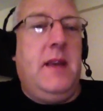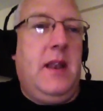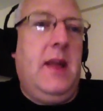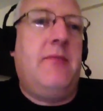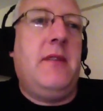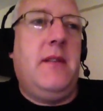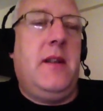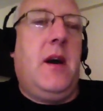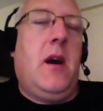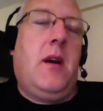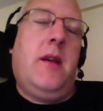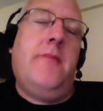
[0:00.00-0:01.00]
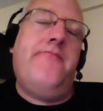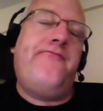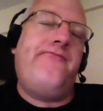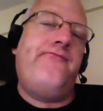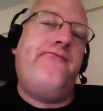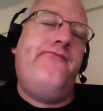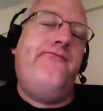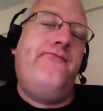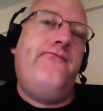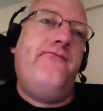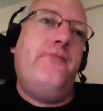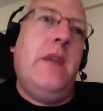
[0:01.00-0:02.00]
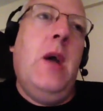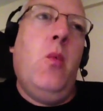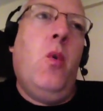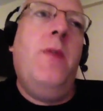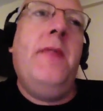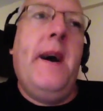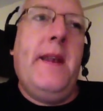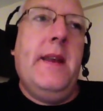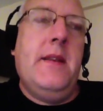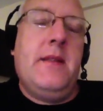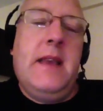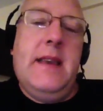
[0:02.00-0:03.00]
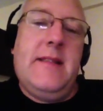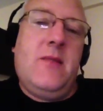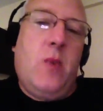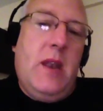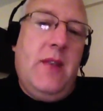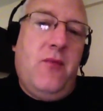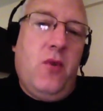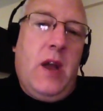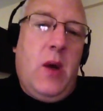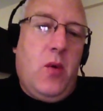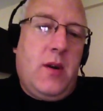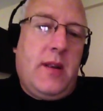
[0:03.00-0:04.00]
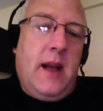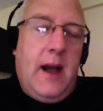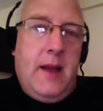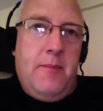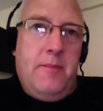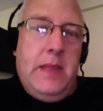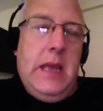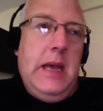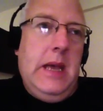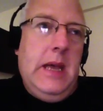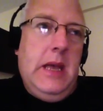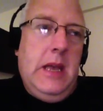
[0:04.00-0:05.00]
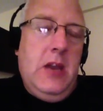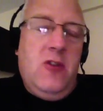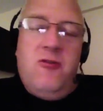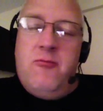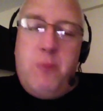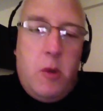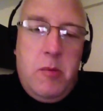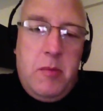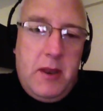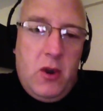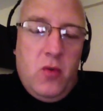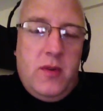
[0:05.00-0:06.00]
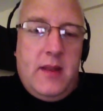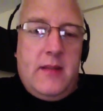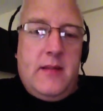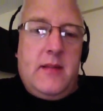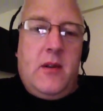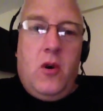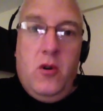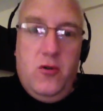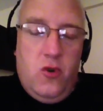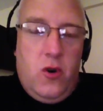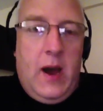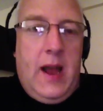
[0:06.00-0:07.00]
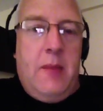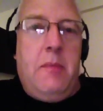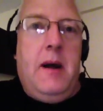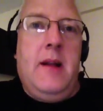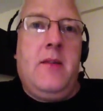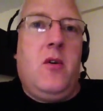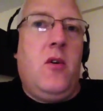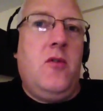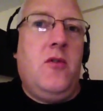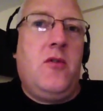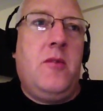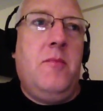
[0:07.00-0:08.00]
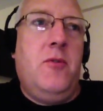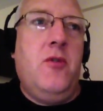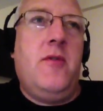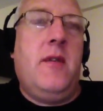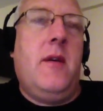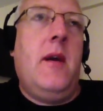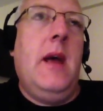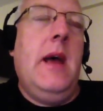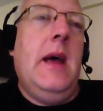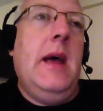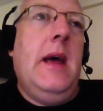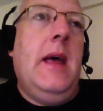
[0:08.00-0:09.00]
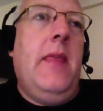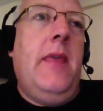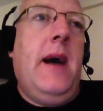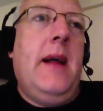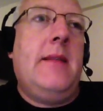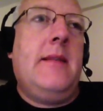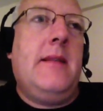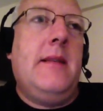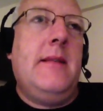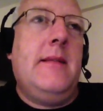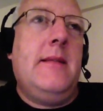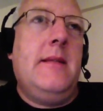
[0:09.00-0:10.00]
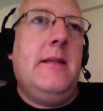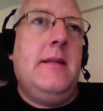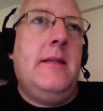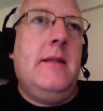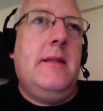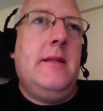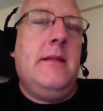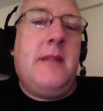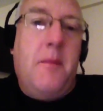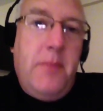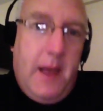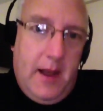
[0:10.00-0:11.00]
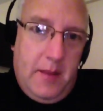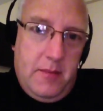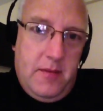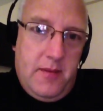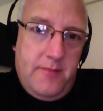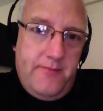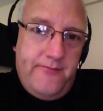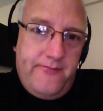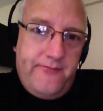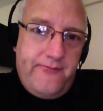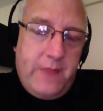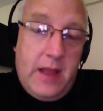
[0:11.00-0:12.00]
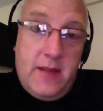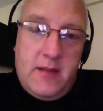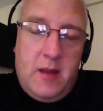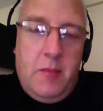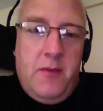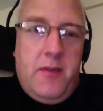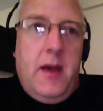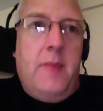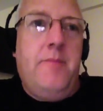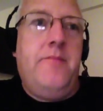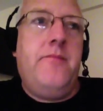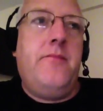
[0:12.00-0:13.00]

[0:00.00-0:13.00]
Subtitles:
in Left in the Dark. And what that is 24-hour time. You've probably noticed on your iPad or your computer that sometimes, some of them,